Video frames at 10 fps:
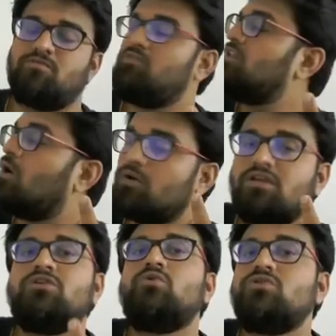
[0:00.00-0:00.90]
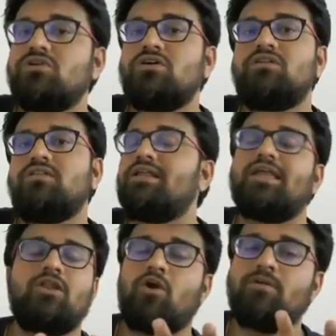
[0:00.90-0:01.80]
Without a user, there
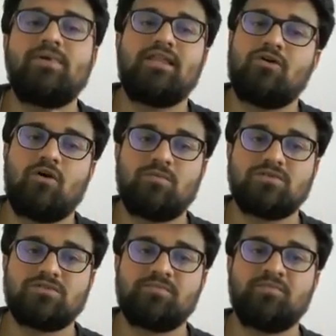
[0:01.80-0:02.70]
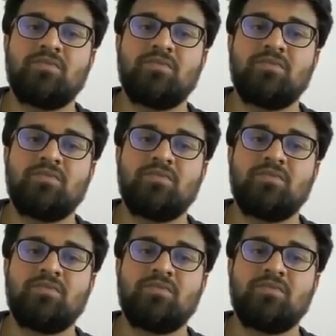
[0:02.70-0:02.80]
cannot be any commerce.